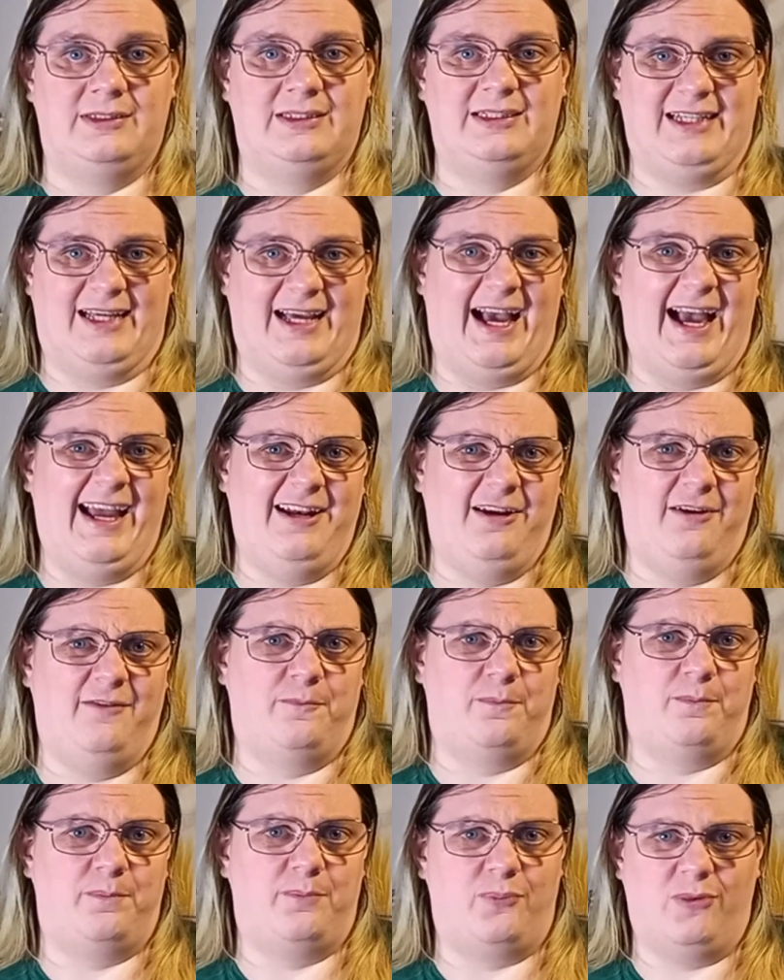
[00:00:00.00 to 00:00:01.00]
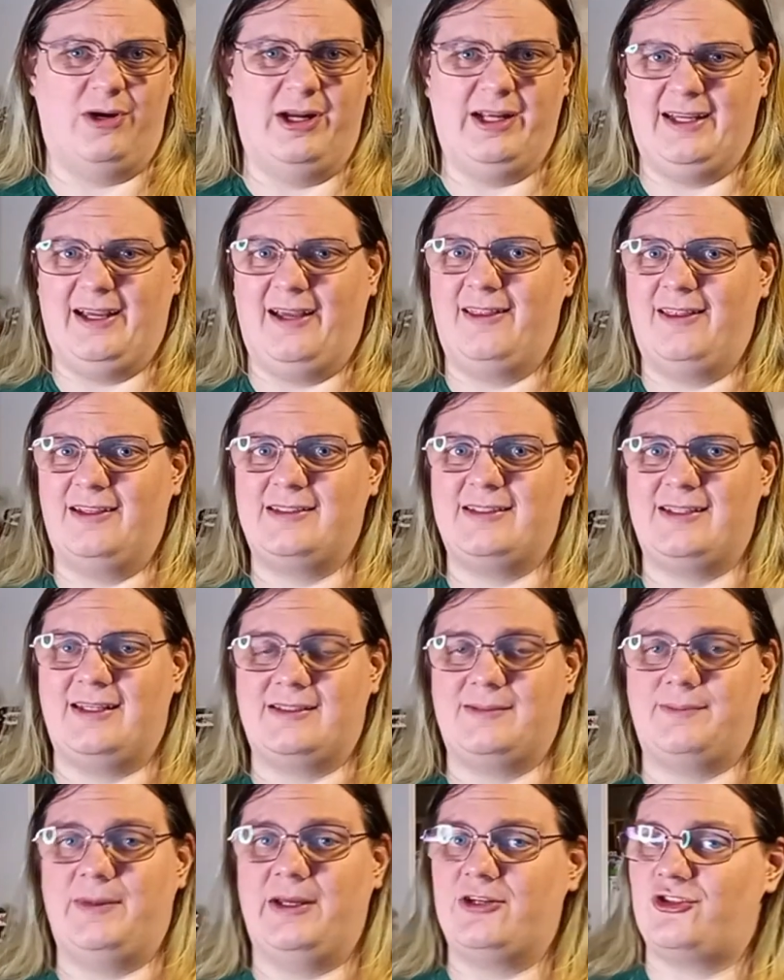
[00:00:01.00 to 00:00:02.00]
Kind of breaking the
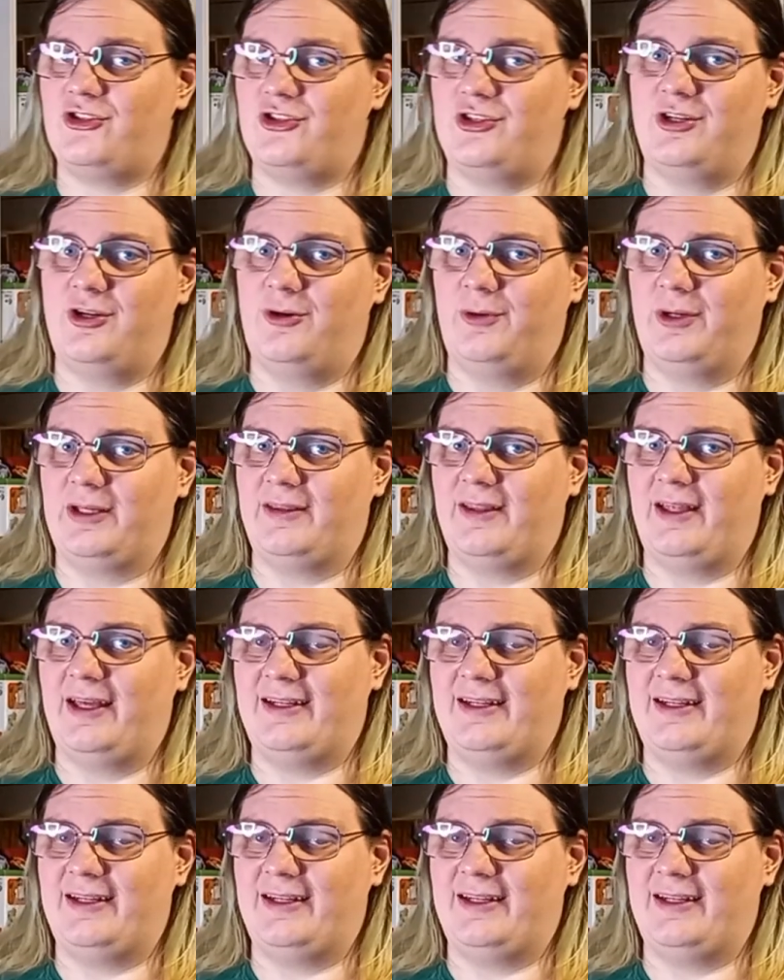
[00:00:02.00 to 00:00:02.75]
suspension knowing that.